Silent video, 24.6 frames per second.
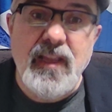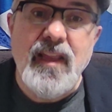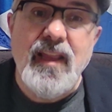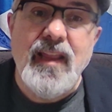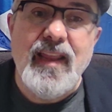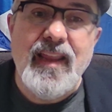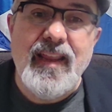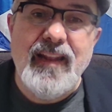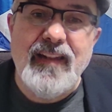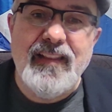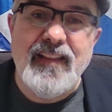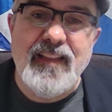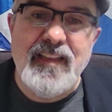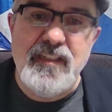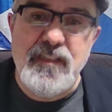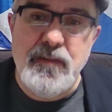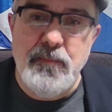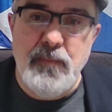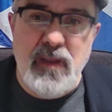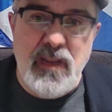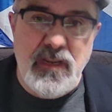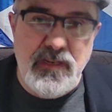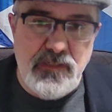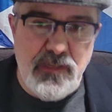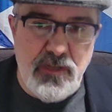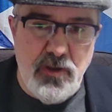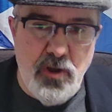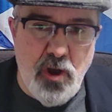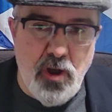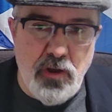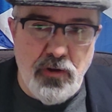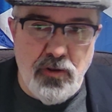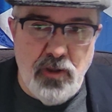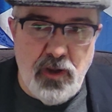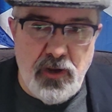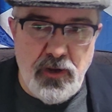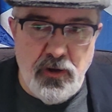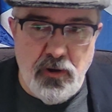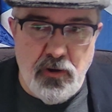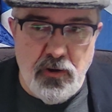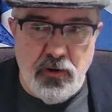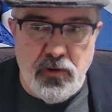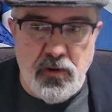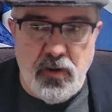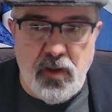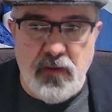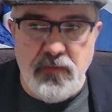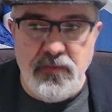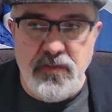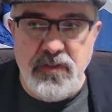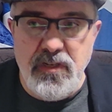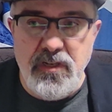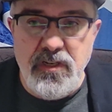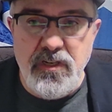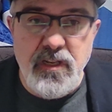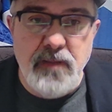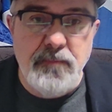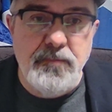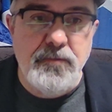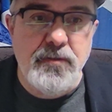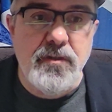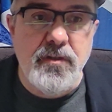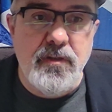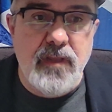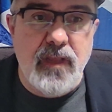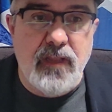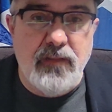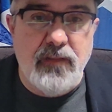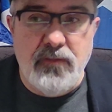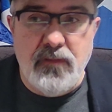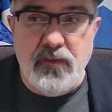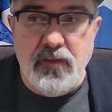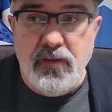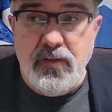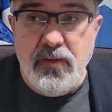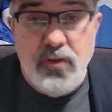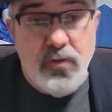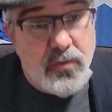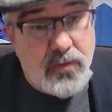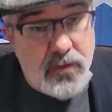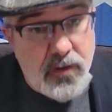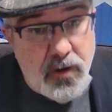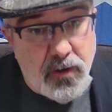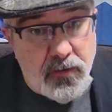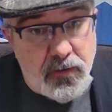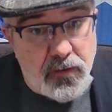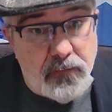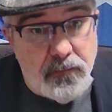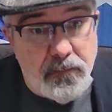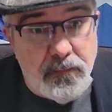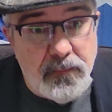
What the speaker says: It lists amazing online archives and tips to get you started.